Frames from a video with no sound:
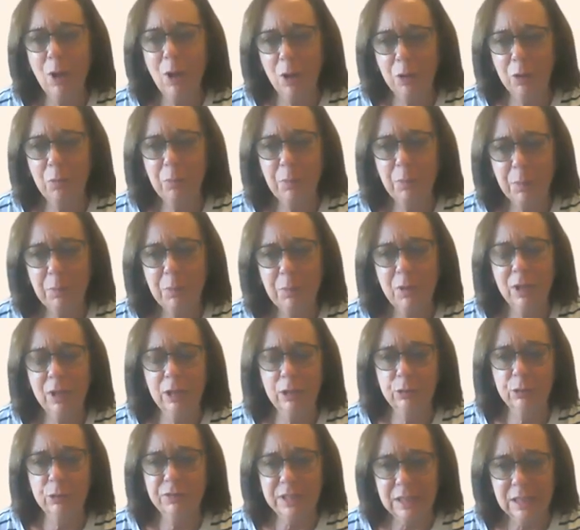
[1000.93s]
other people that
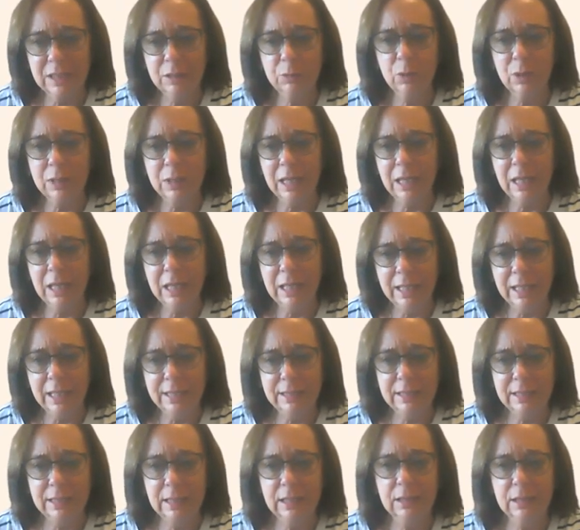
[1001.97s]
you've seen with
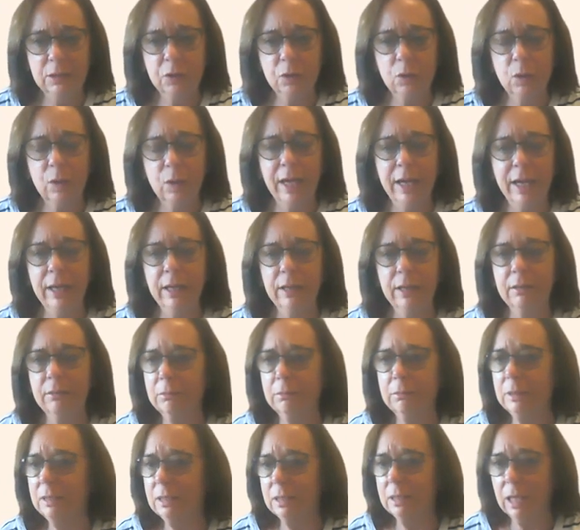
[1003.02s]
LLAD, do they
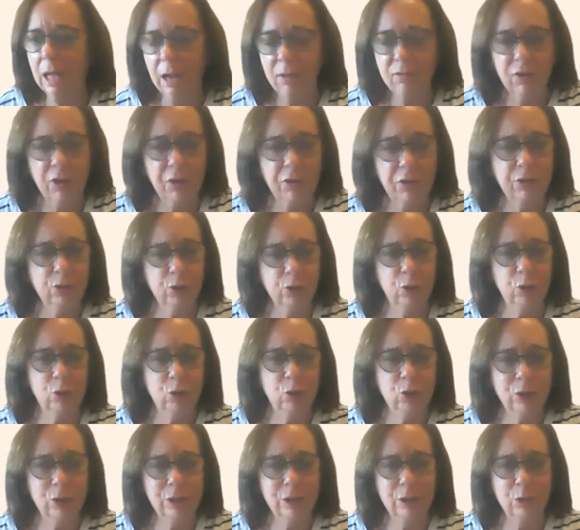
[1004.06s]
still have other
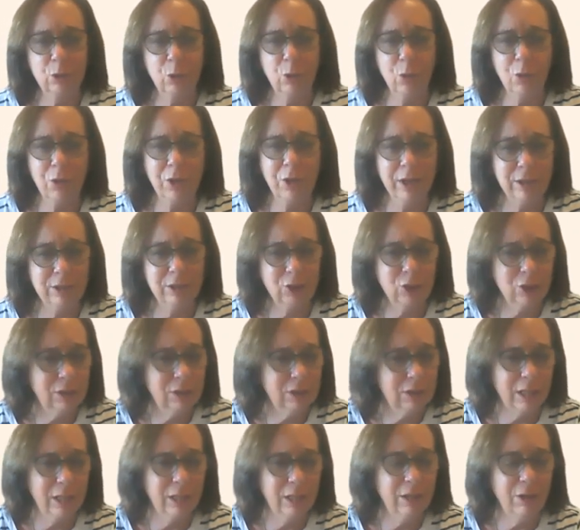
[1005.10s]
children, or they just
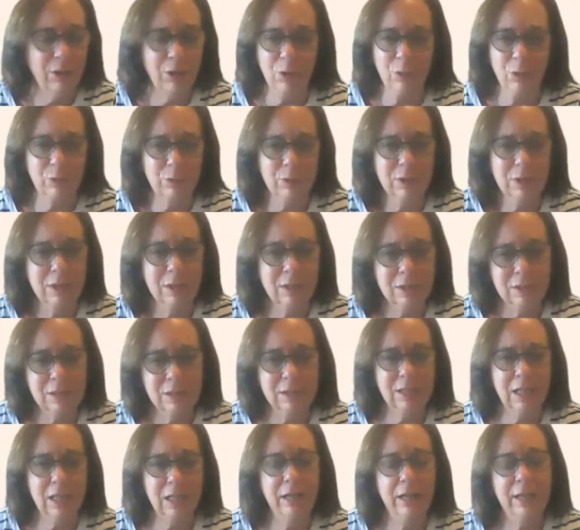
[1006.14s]

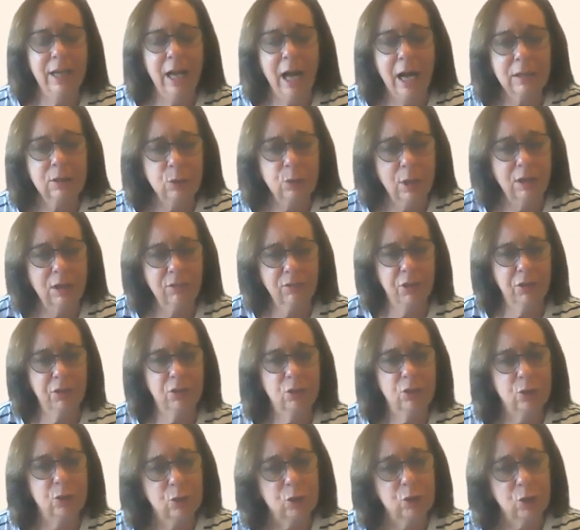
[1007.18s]
decide not to have other
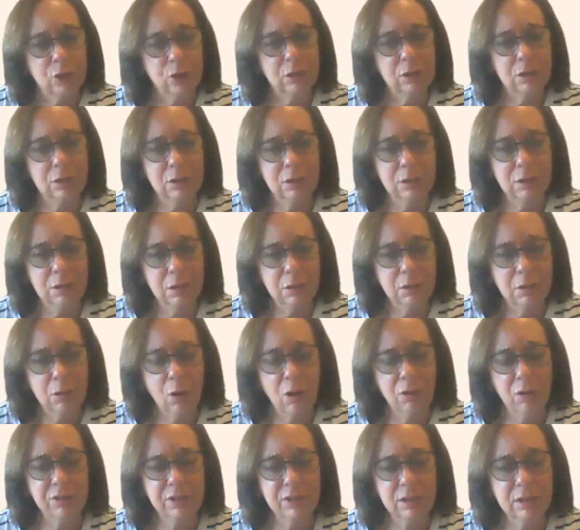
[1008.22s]
children
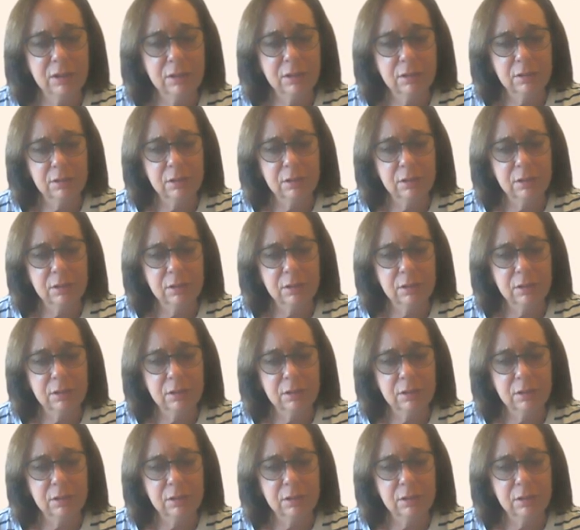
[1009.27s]
often?